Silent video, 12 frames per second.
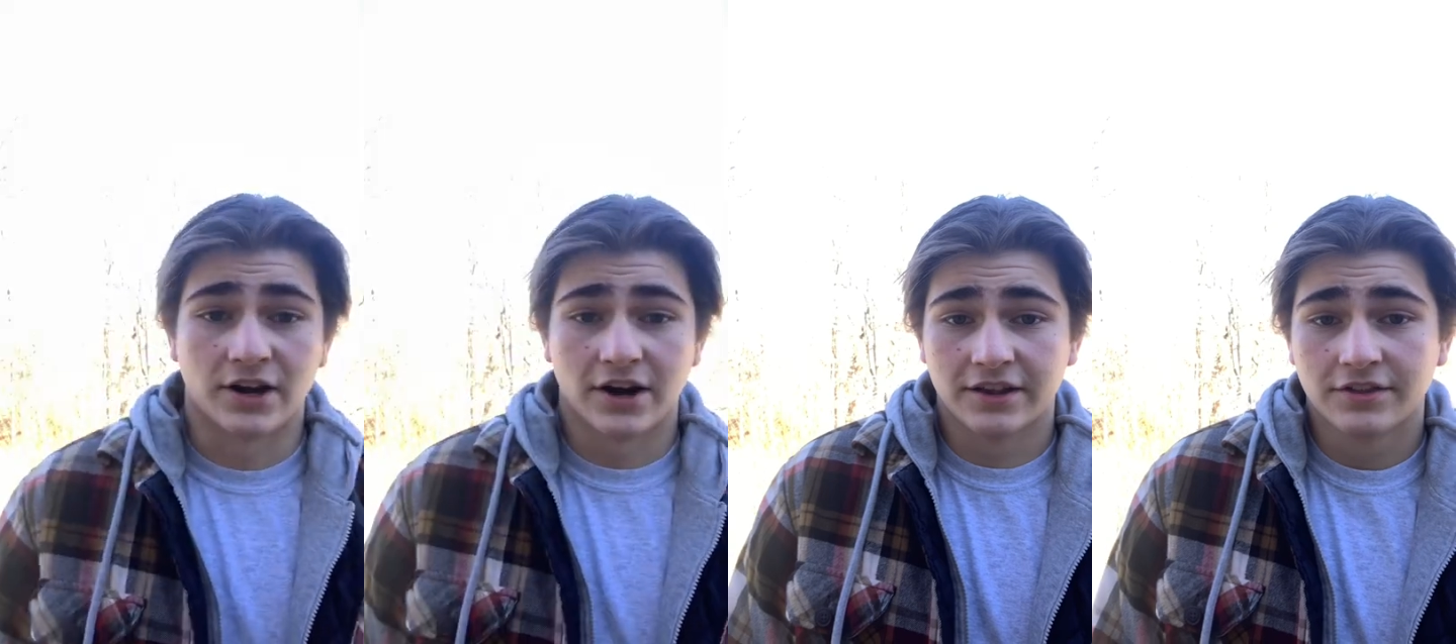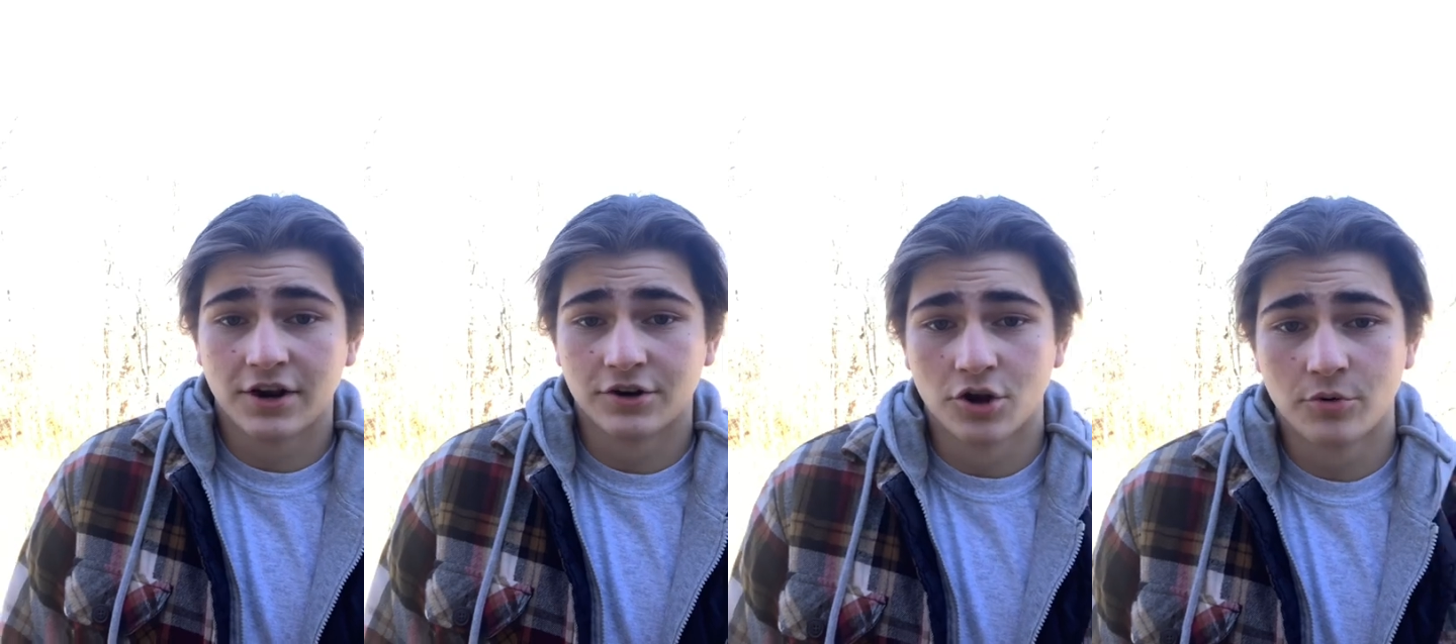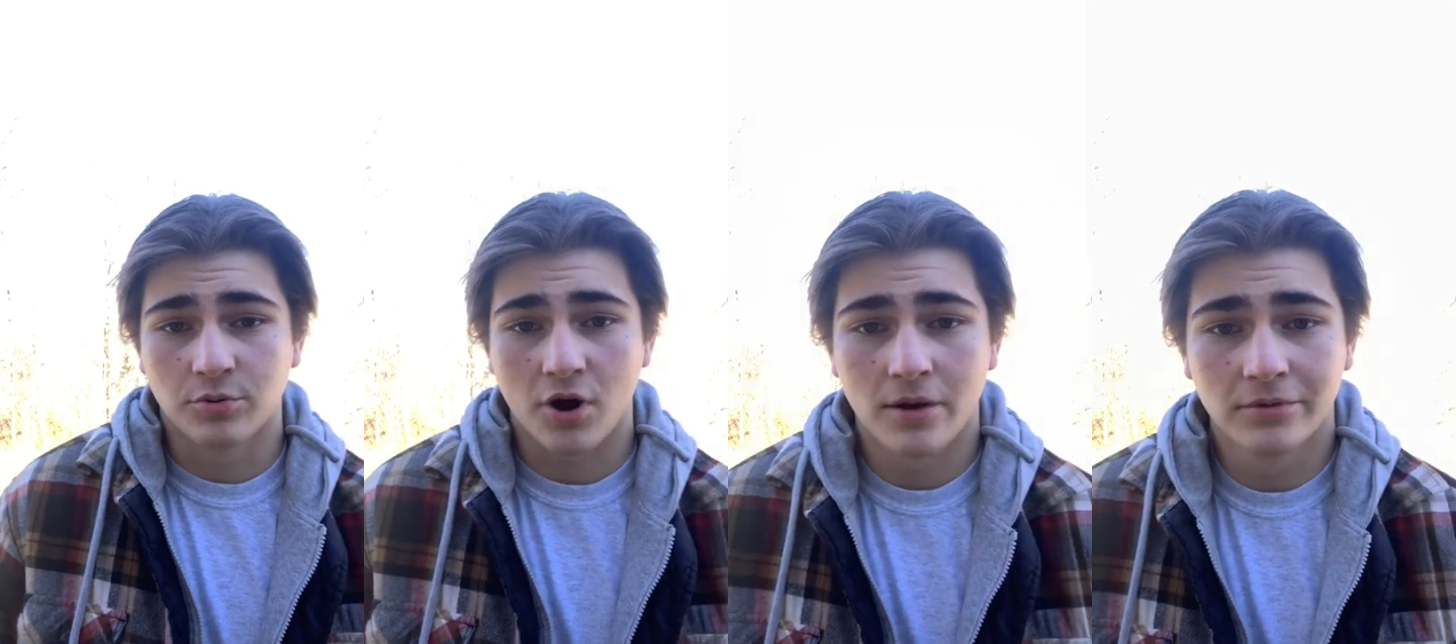got in there no
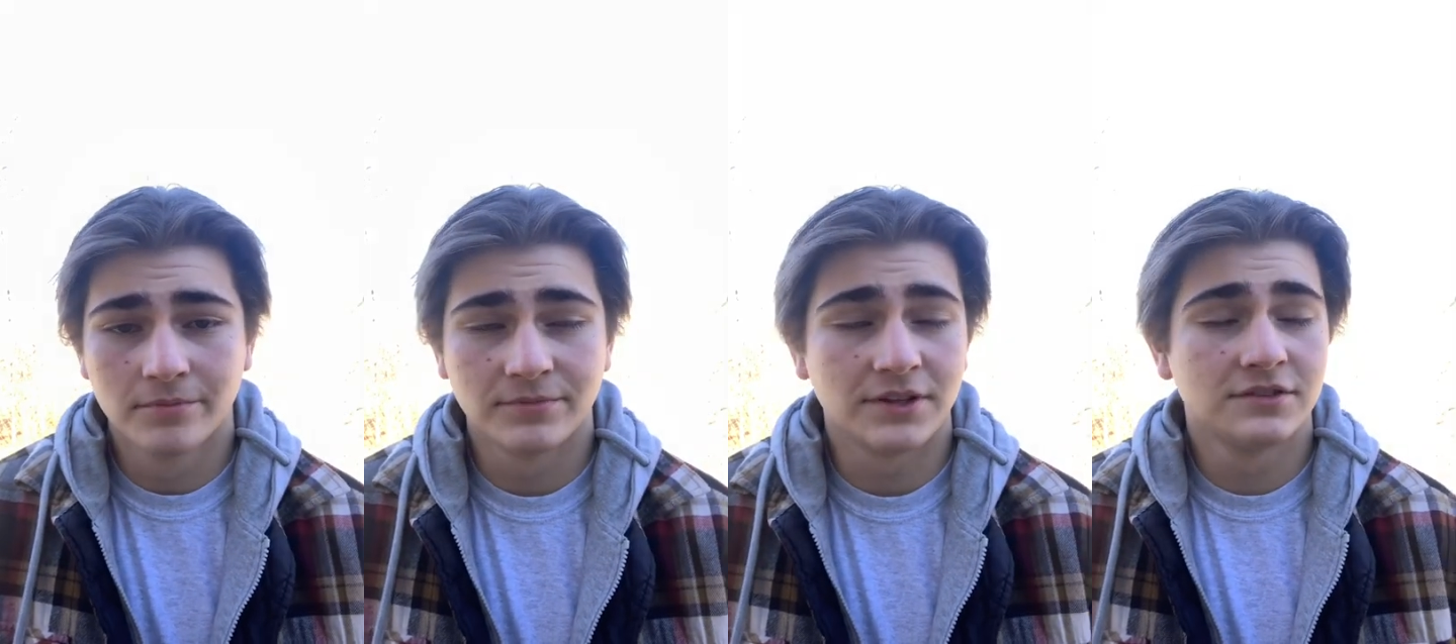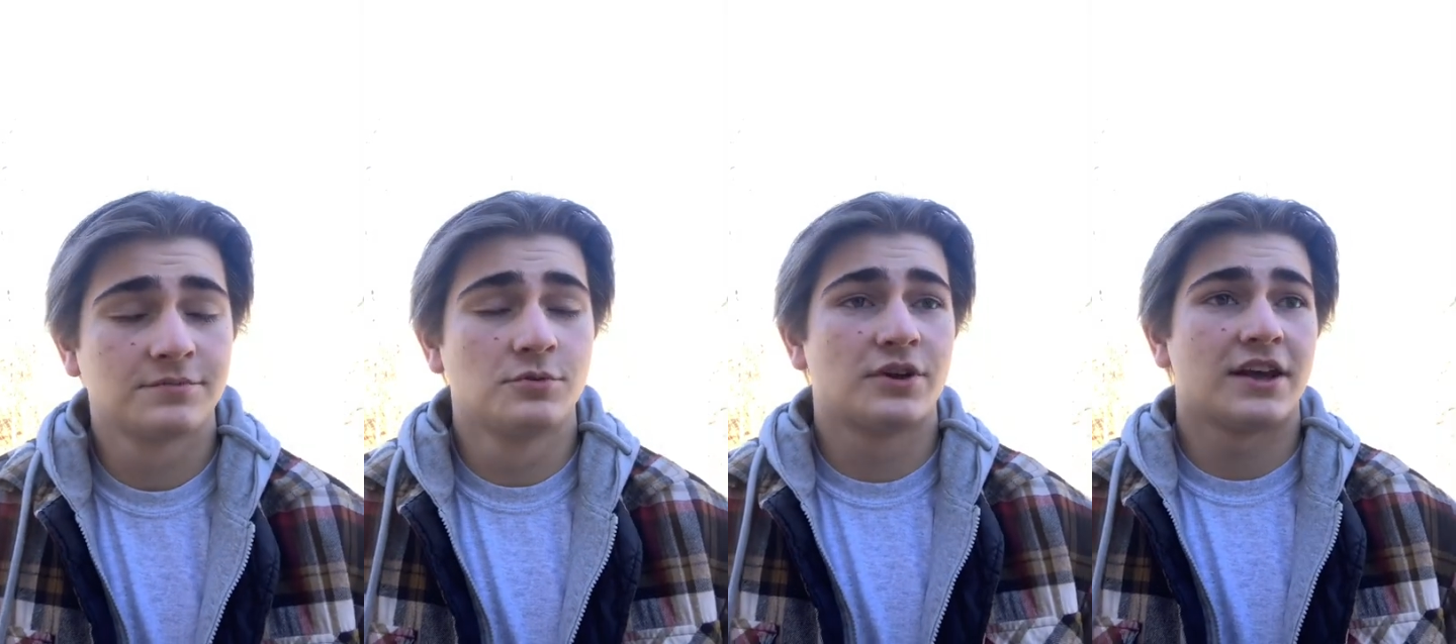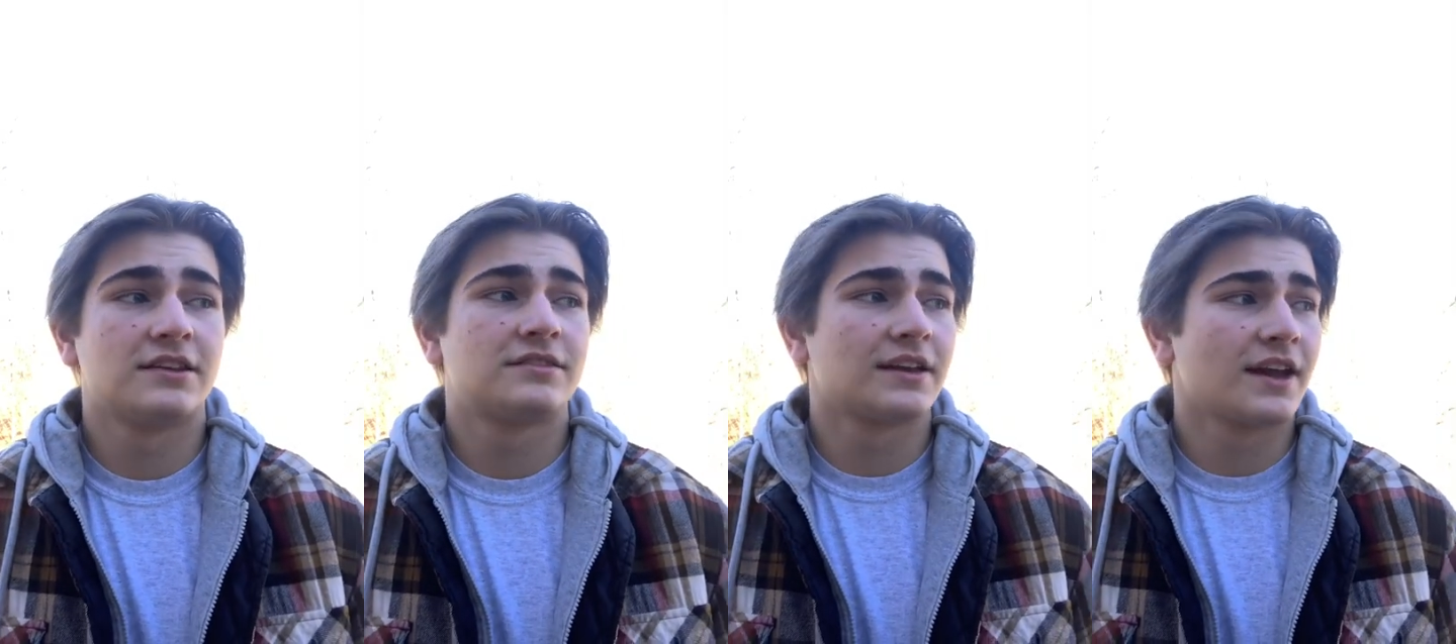problem, didn't spook
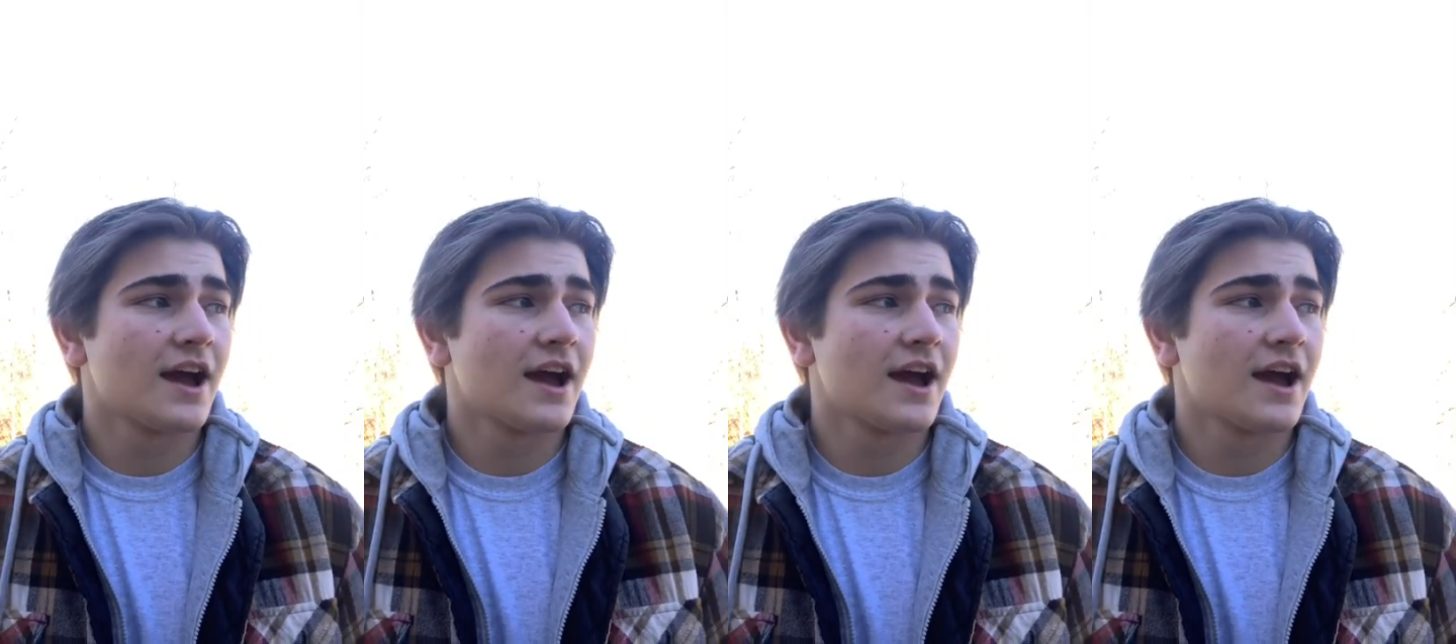anything